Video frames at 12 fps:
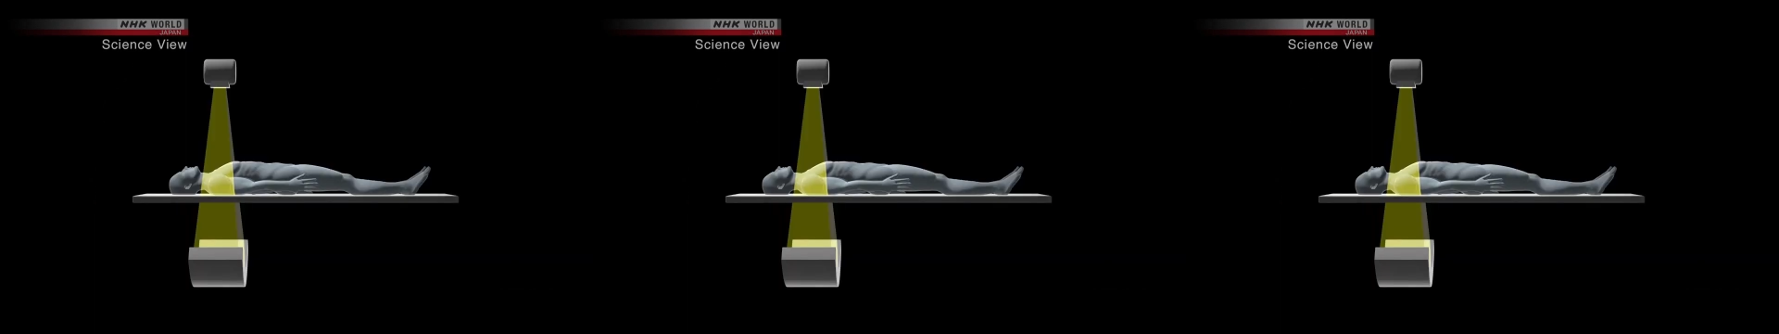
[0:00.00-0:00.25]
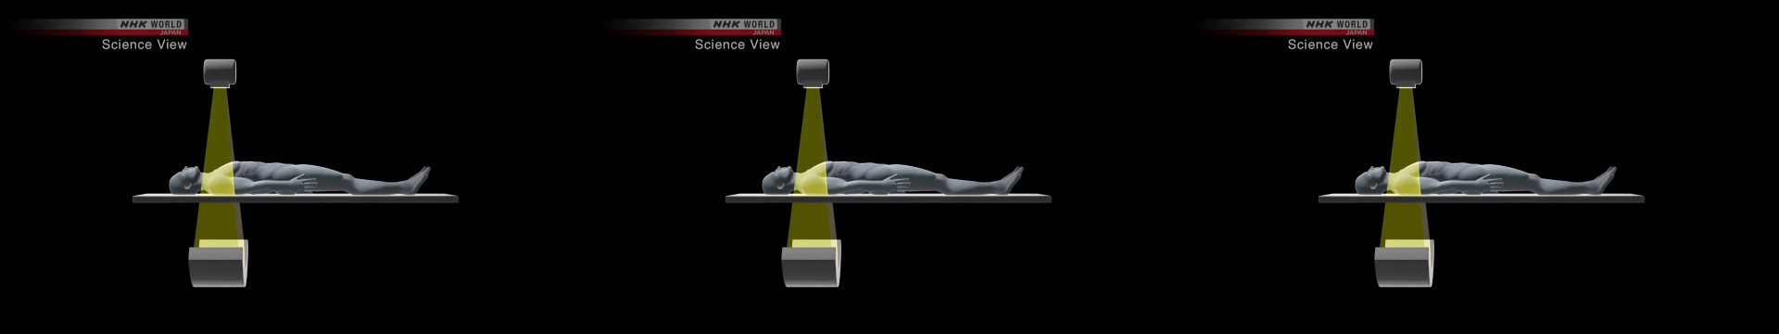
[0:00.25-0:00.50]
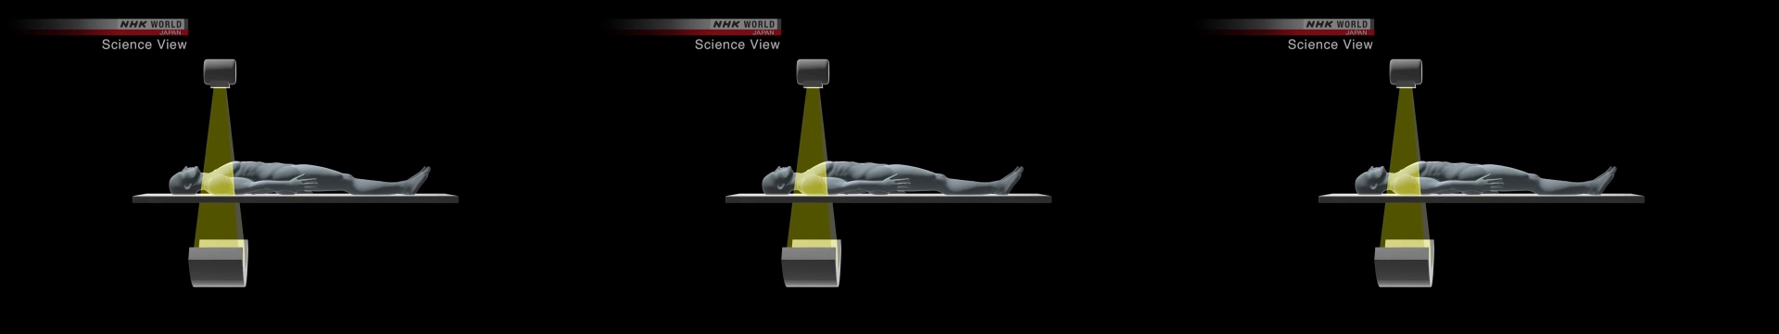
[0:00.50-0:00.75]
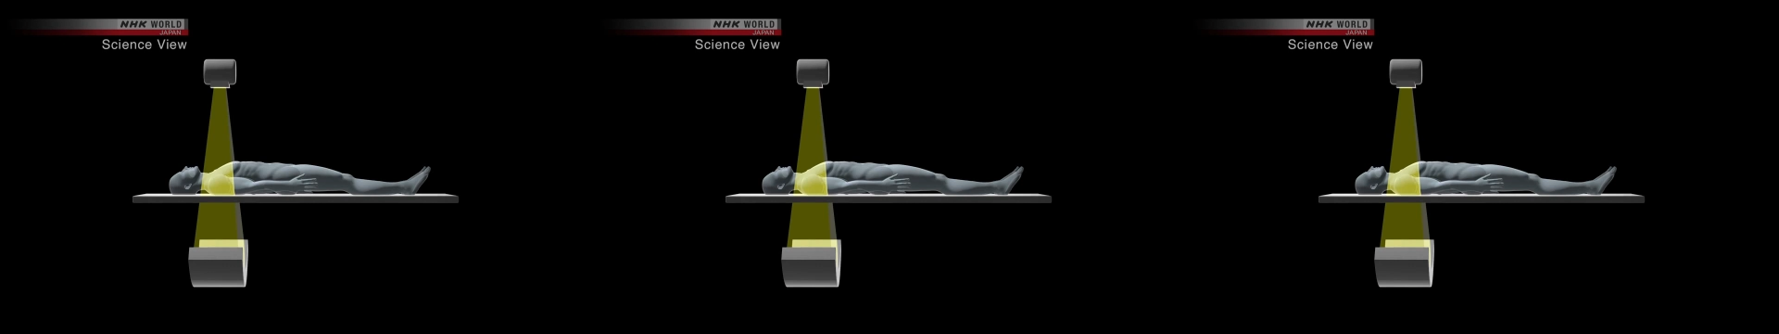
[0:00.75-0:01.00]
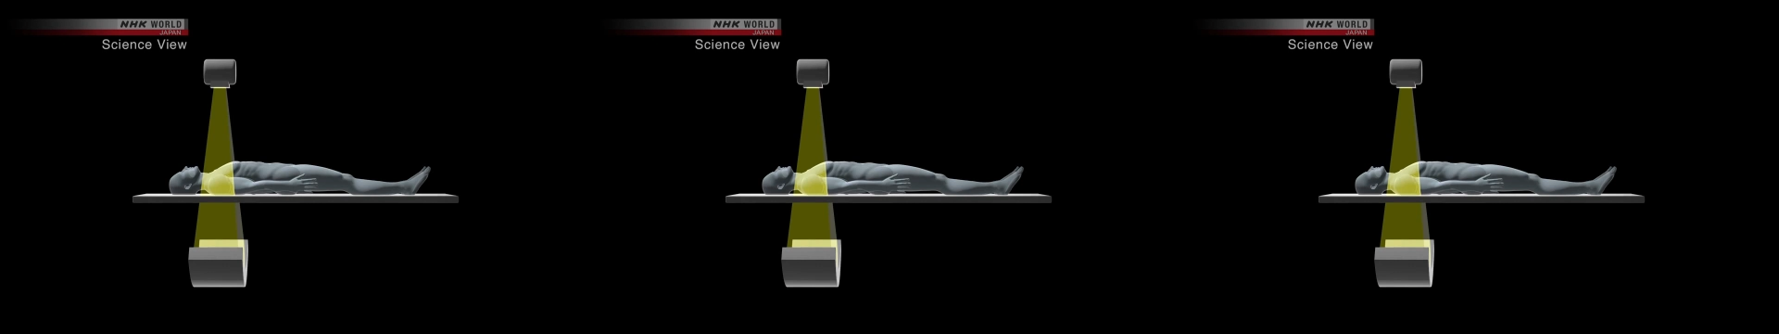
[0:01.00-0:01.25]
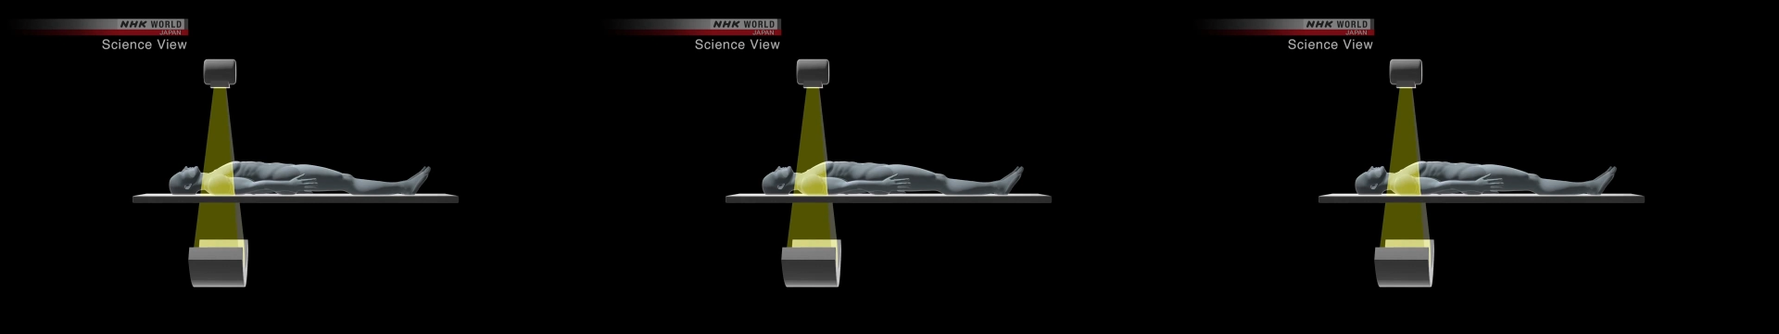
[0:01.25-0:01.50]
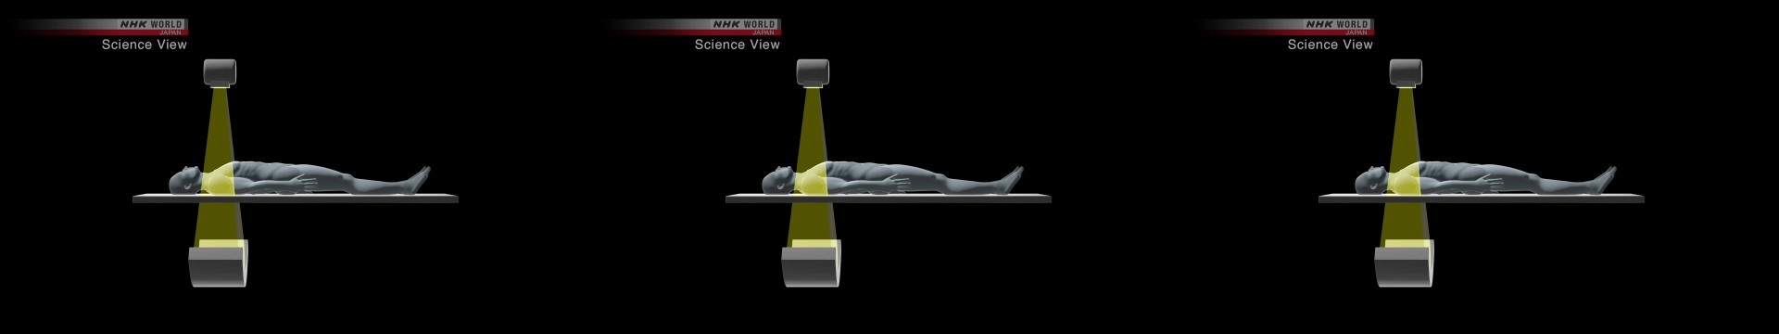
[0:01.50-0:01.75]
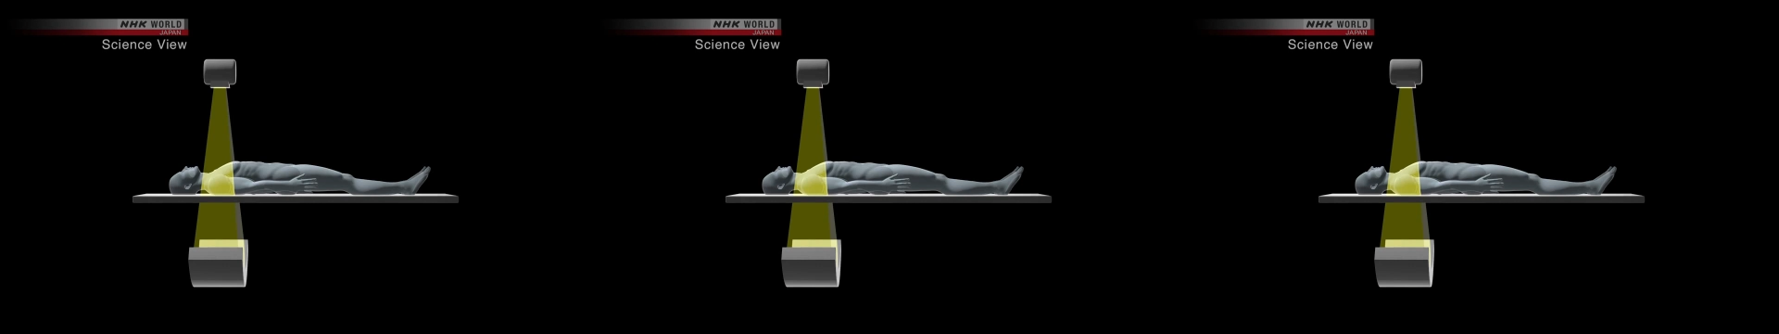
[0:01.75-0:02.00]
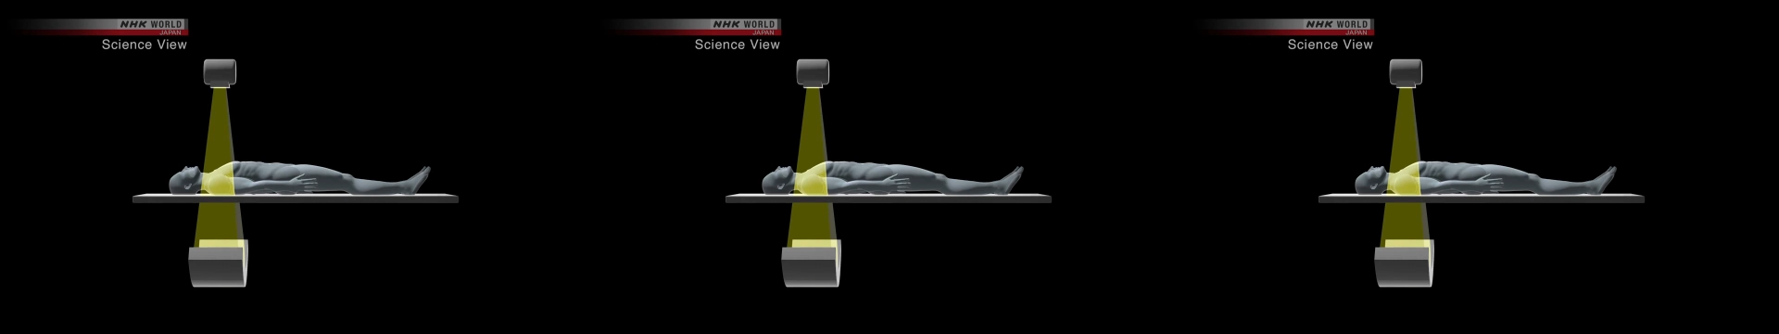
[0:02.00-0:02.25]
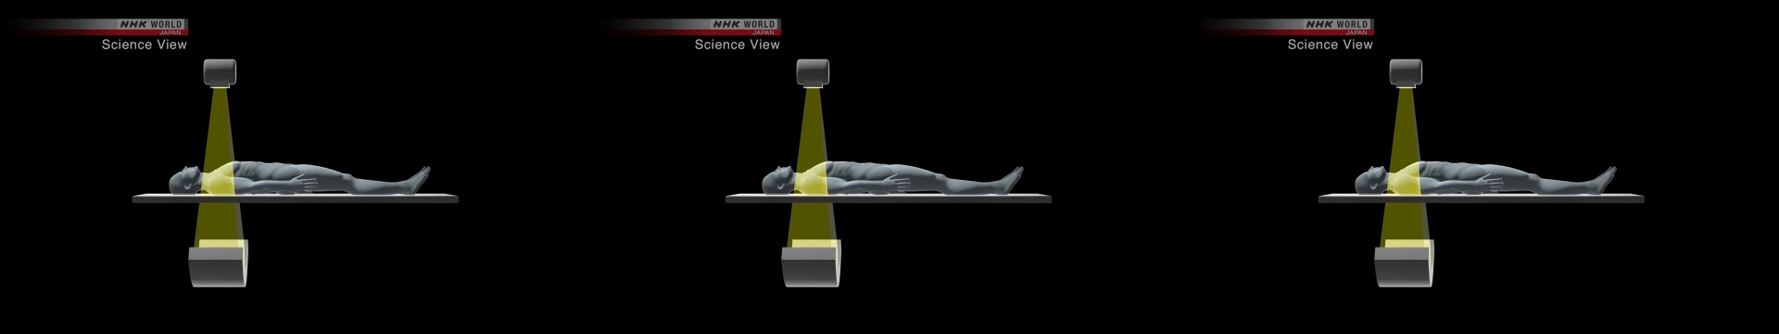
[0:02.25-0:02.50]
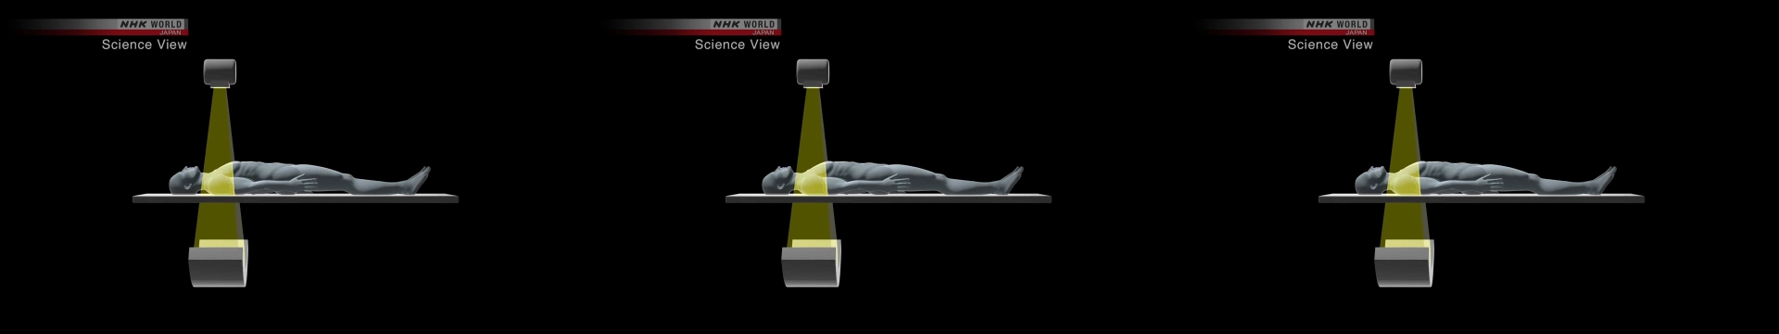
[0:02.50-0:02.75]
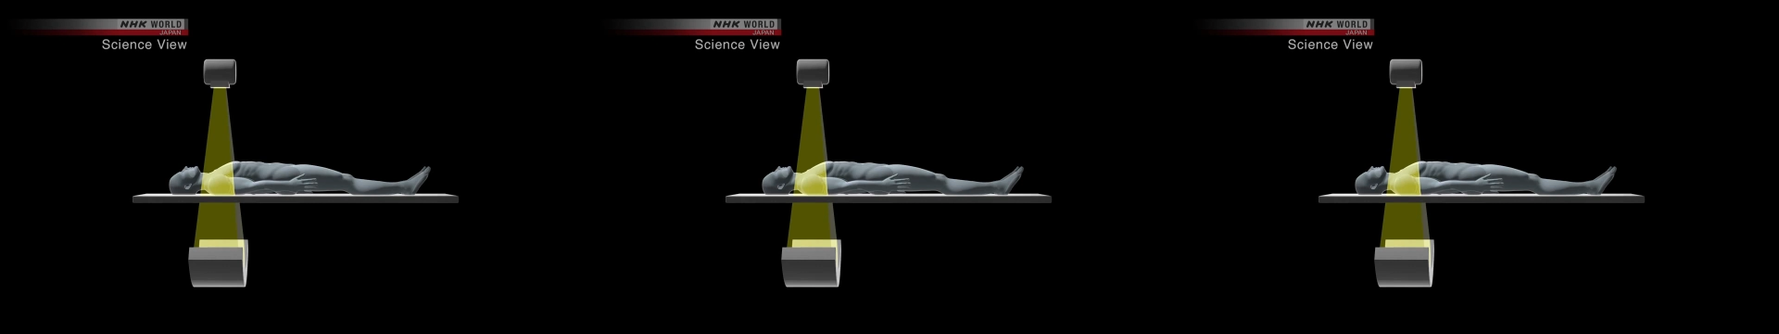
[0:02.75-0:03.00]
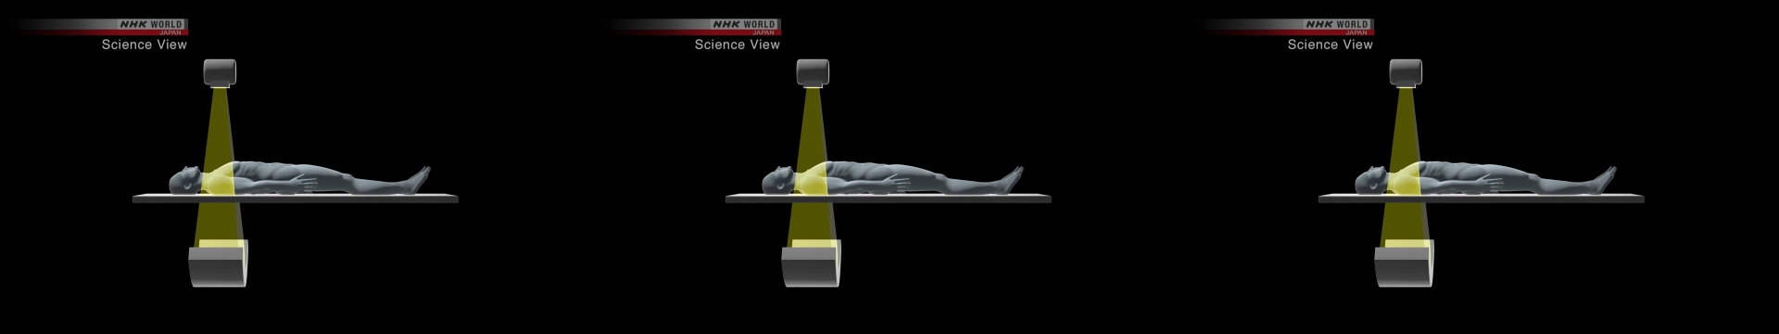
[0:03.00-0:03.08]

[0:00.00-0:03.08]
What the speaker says: No face is visible, so there are no lips to read.